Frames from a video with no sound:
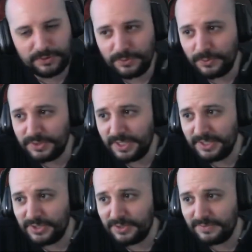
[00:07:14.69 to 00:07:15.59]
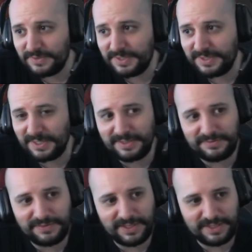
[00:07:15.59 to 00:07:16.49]
the rotation of the stun
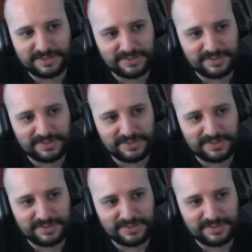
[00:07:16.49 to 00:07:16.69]
effect,